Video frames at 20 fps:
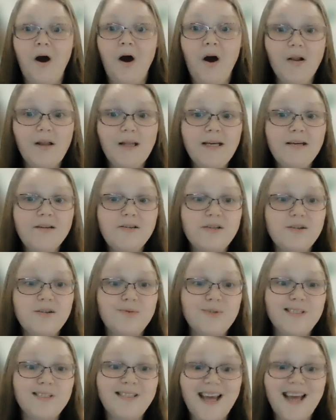All he could do
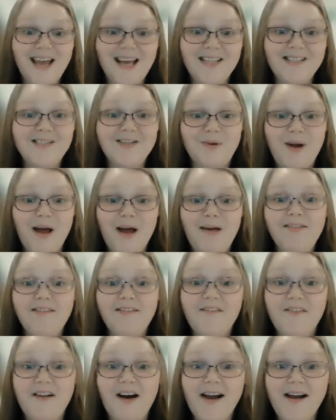was dance around
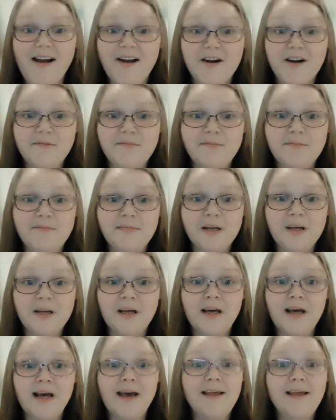the fire,
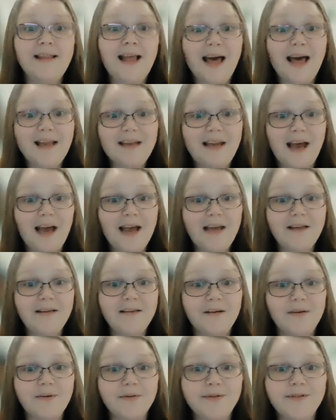and that night
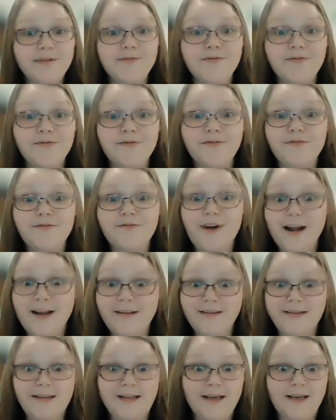was
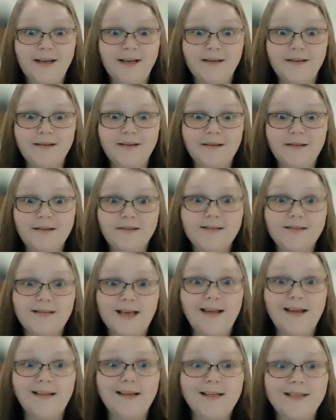frighteningly
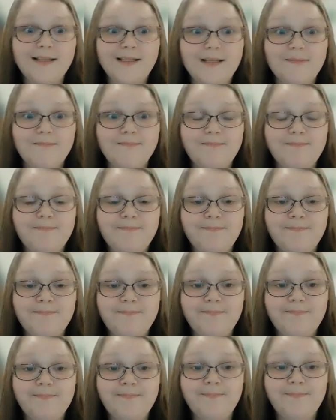silent.
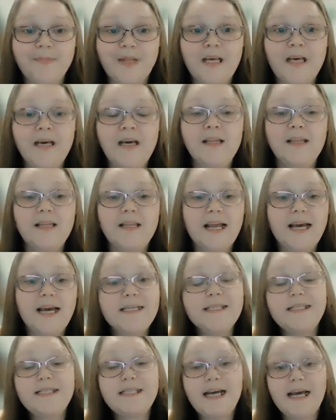The
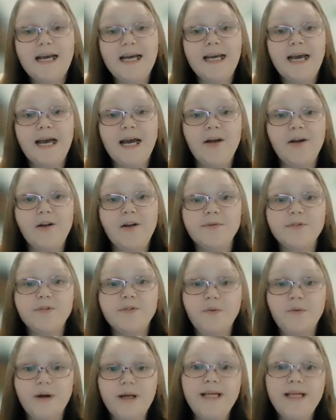next day, Coyote was
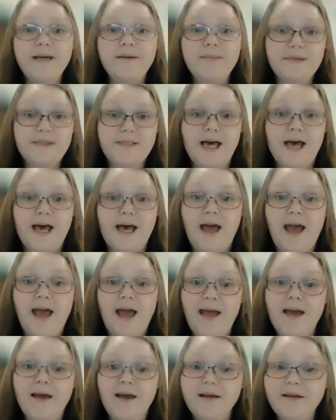really upset
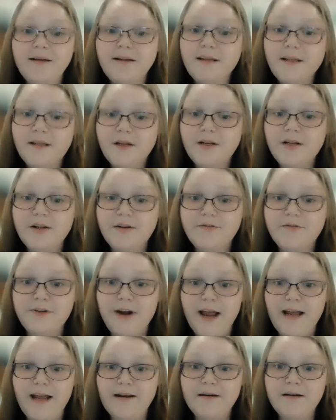and a little
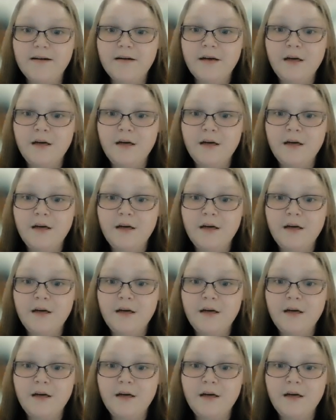afraid,